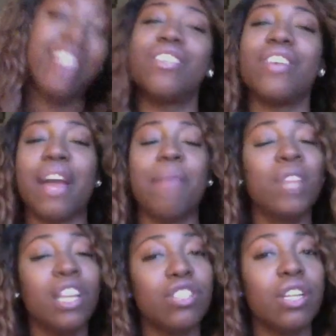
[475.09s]
So, yeah.
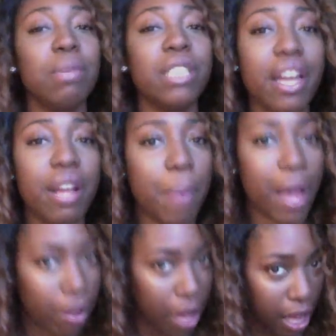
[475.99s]
So, let me tell you
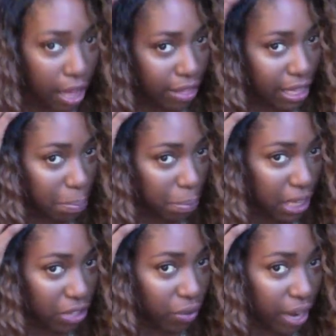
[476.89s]
about this
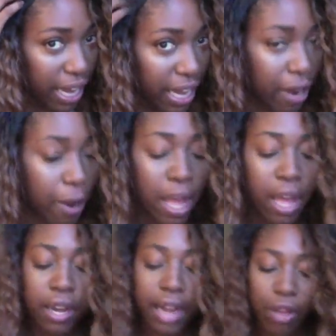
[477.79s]
piece right here.
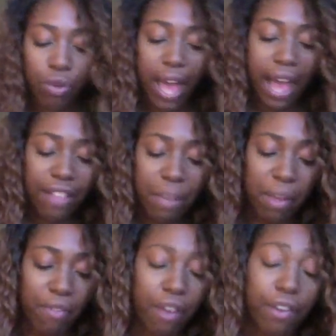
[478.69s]
Now, you have to
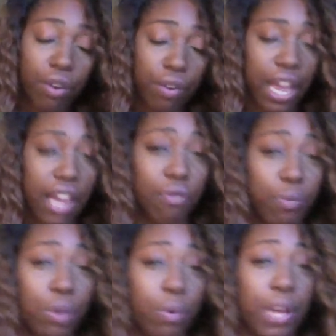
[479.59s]
be very creative when you